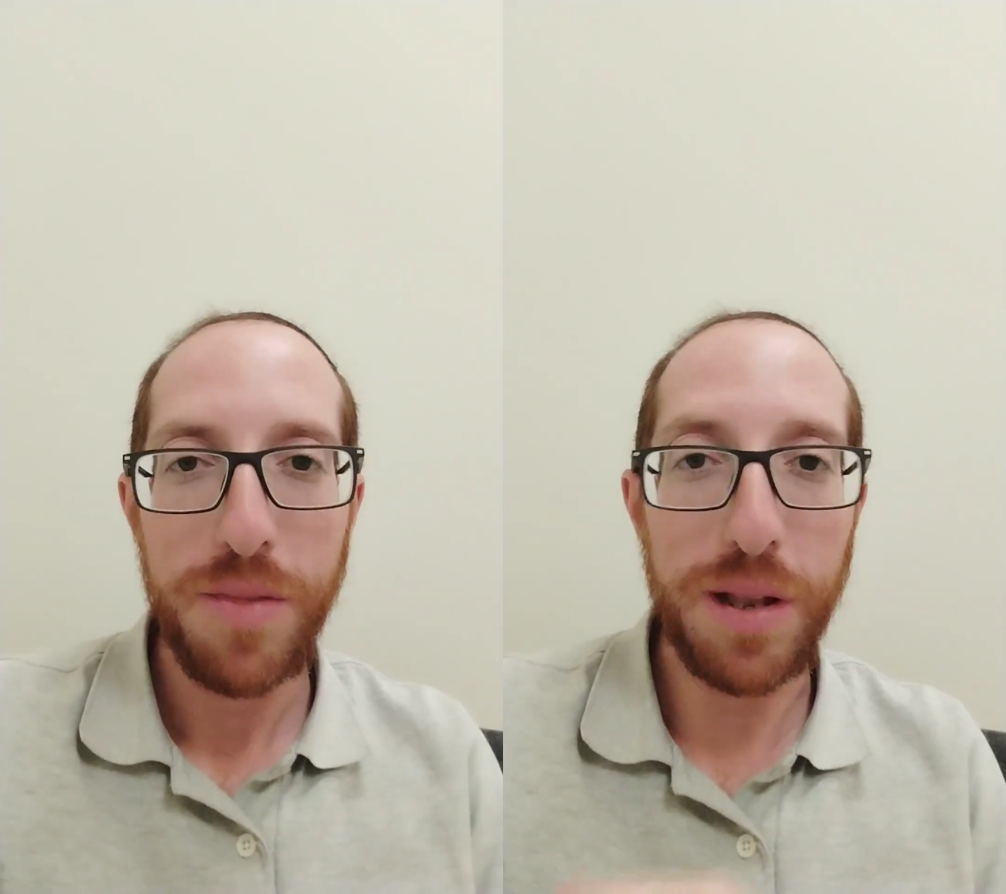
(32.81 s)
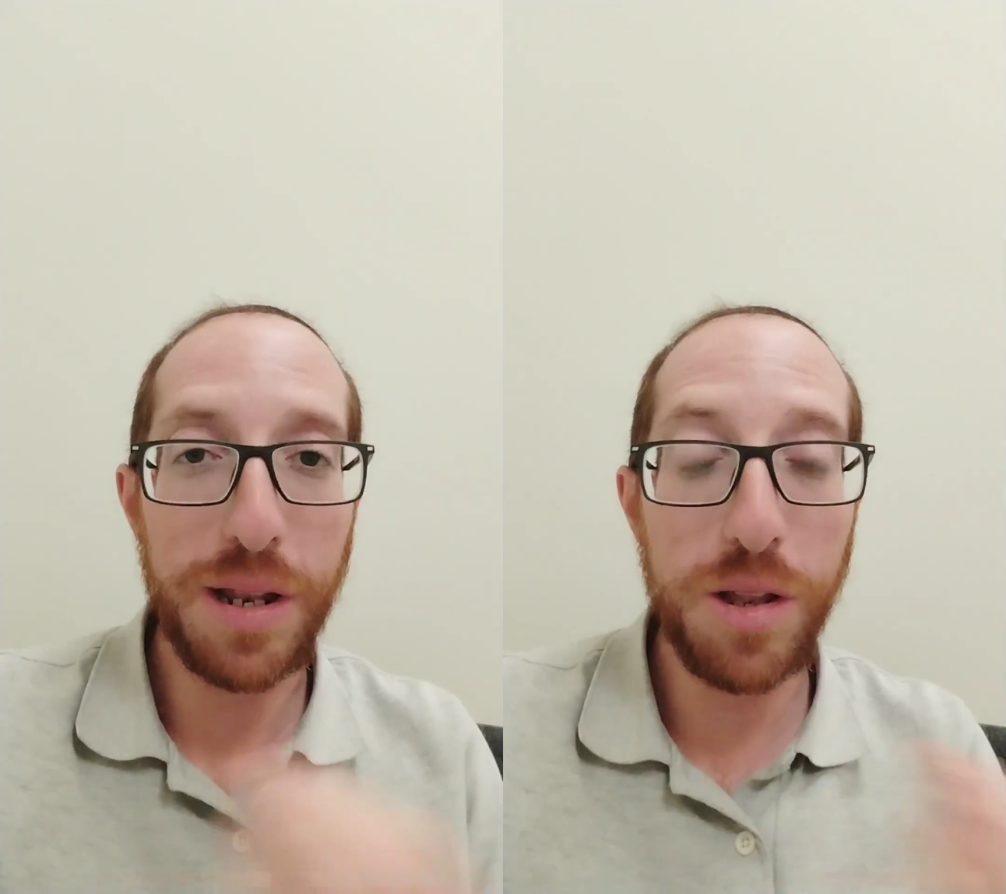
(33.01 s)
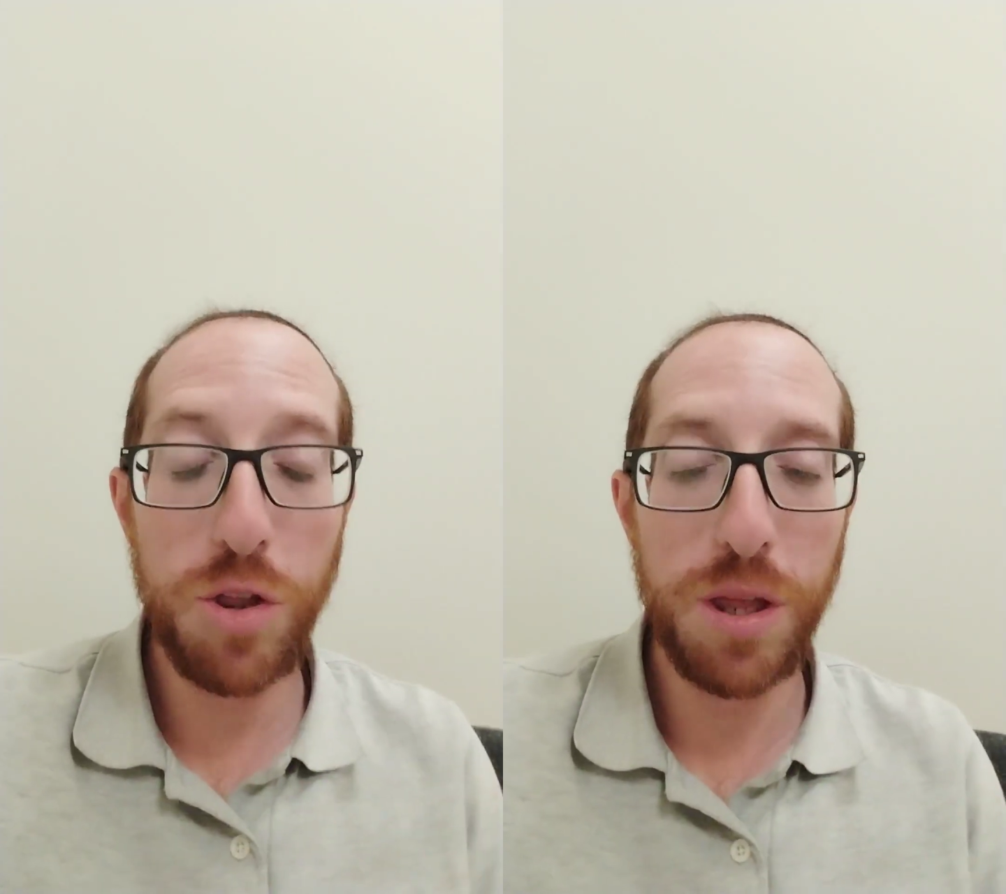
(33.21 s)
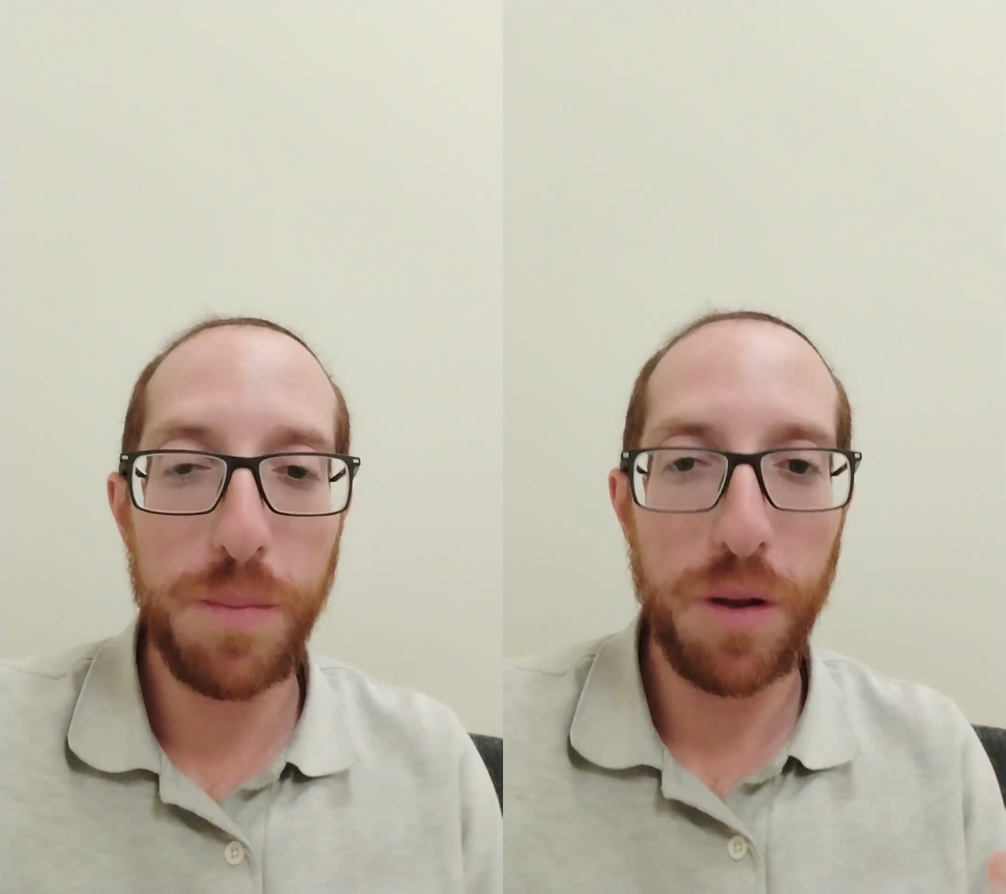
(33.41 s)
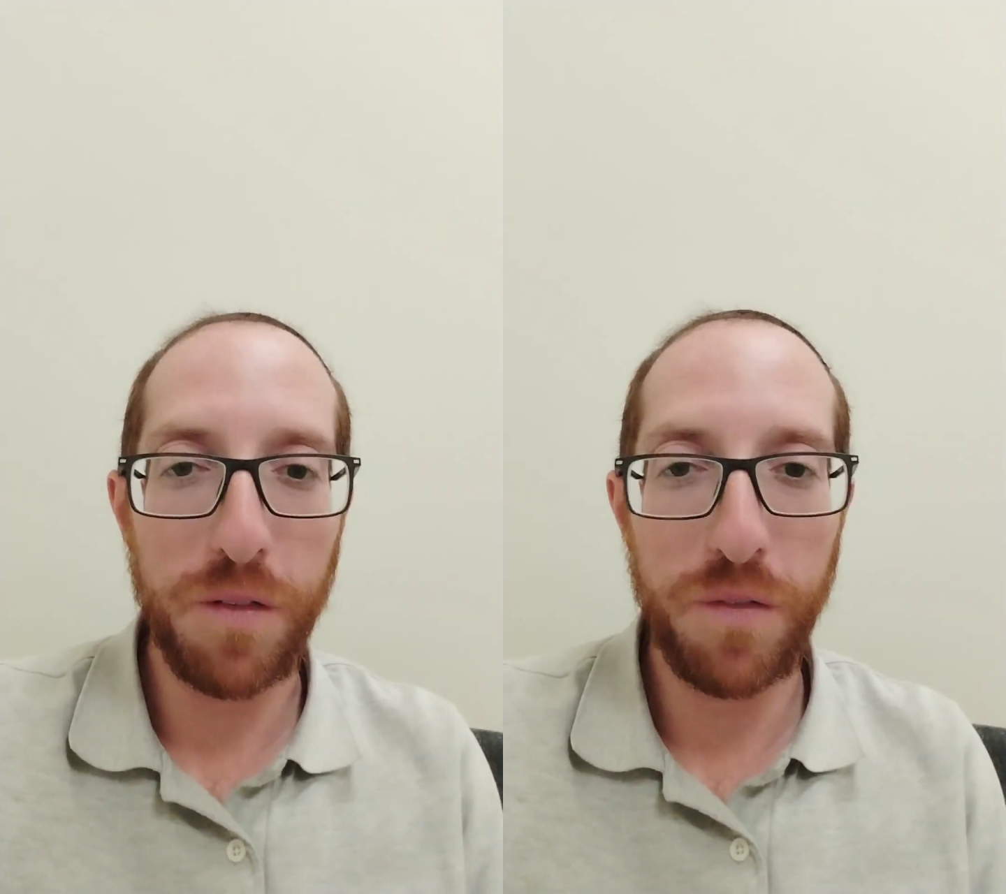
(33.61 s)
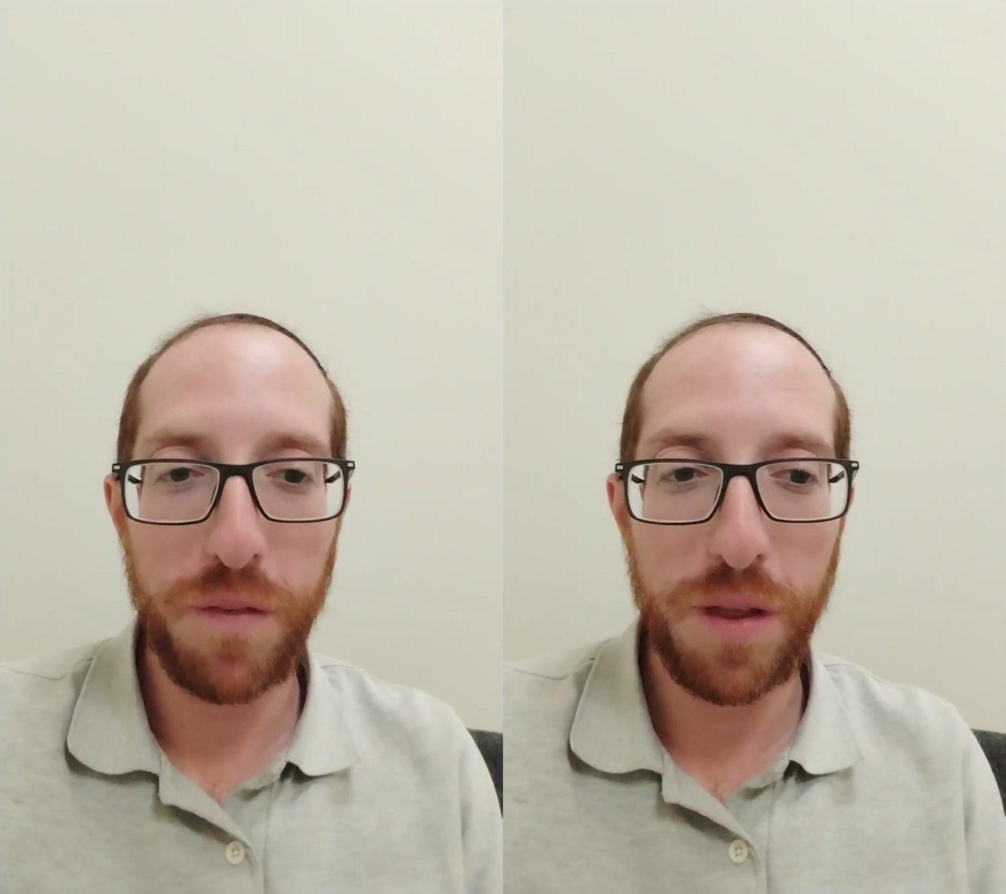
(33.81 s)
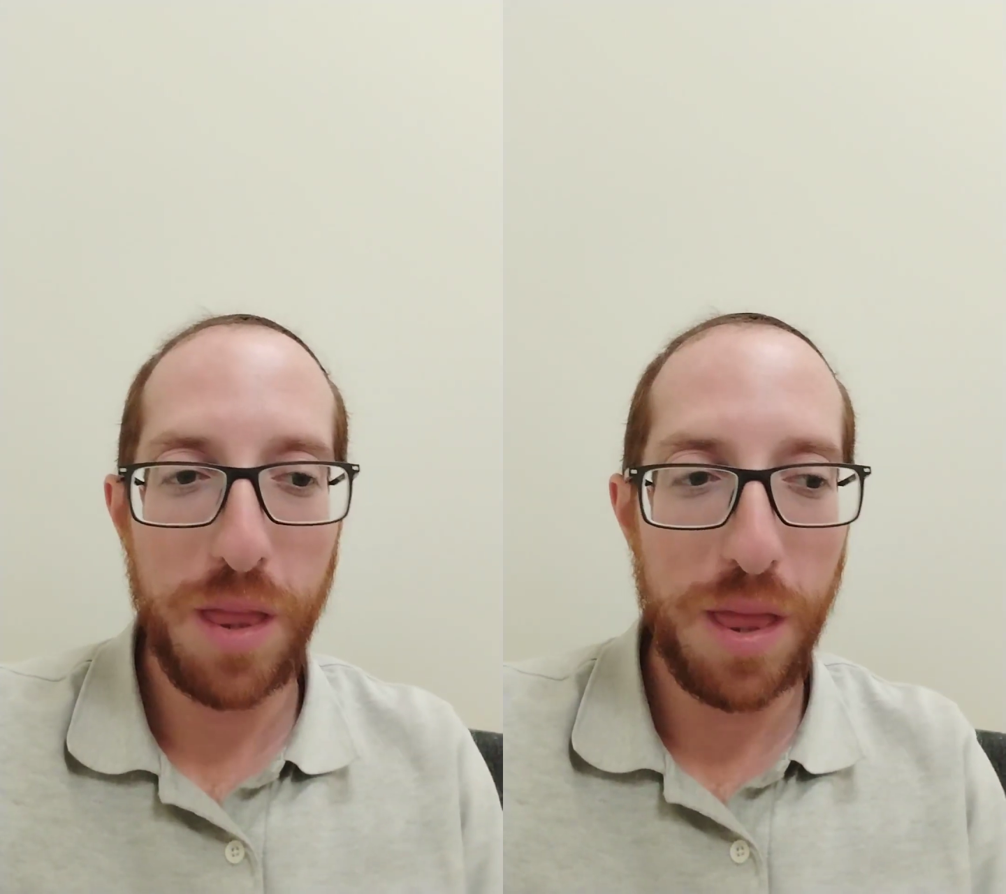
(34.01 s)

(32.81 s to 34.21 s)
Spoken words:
the leadership of